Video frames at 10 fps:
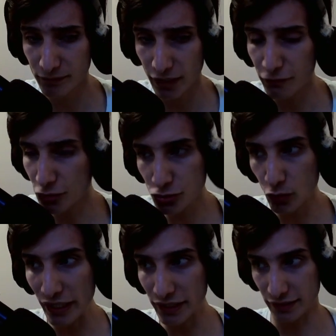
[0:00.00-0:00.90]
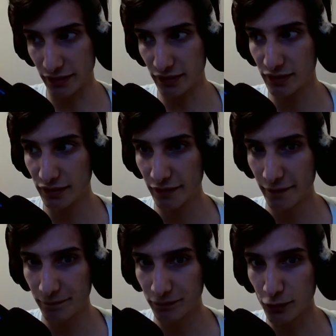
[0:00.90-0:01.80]
If you don't show anything,
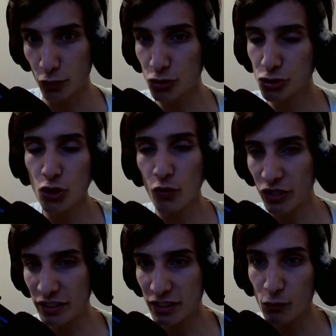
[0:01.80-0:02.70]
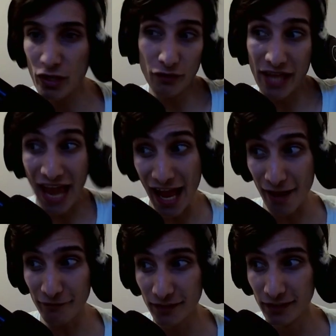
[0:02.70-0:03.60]
or you show things that we already have,